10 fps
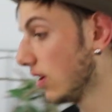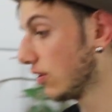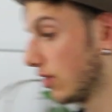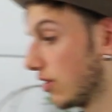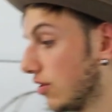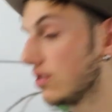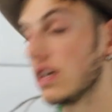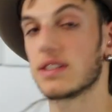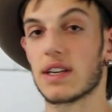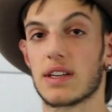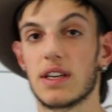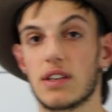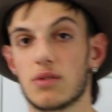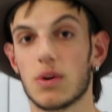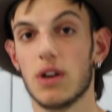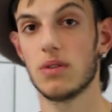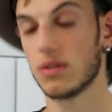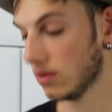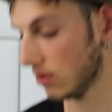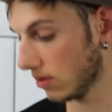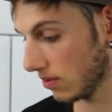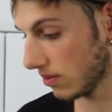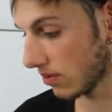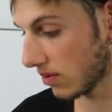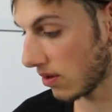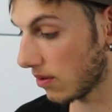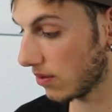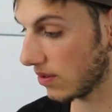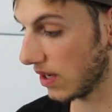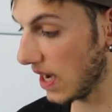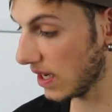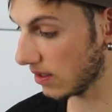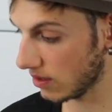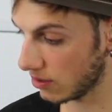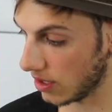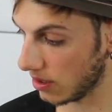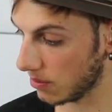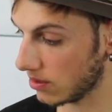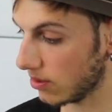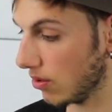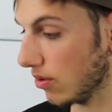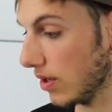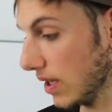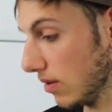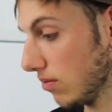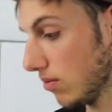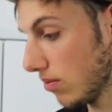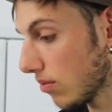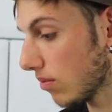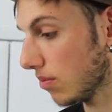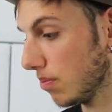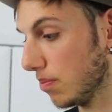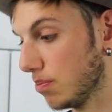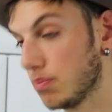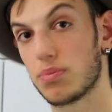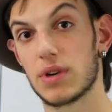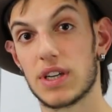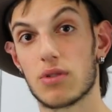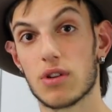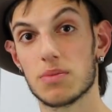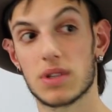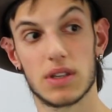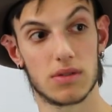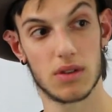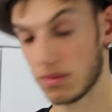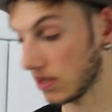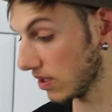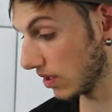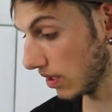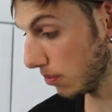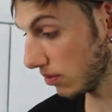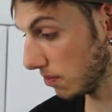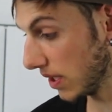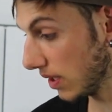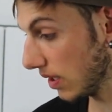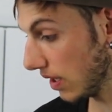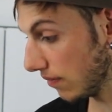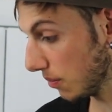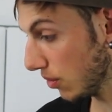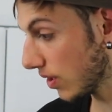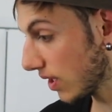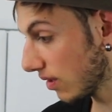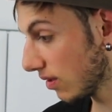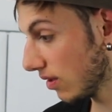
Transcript: you can use that technique as well. Today, this gentleman's already pretty groomed. I'm guessing he puts beard in every morning.